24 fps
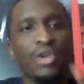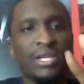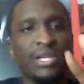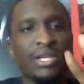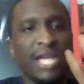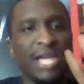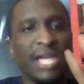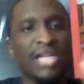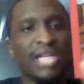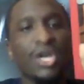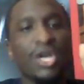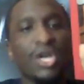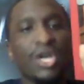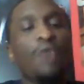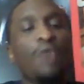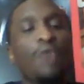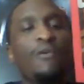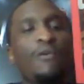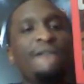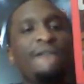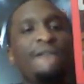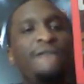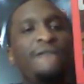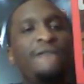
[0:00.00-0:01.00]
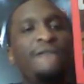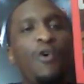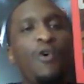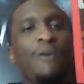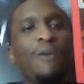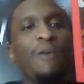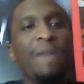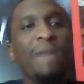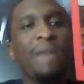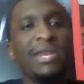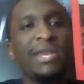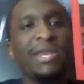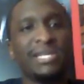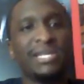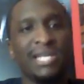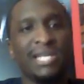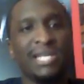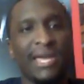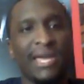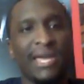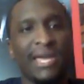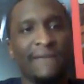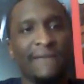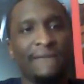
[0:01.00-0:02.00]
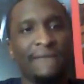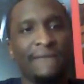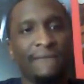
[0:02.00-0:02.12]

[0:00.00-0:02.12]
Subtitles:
Yes, with 4 minutes left,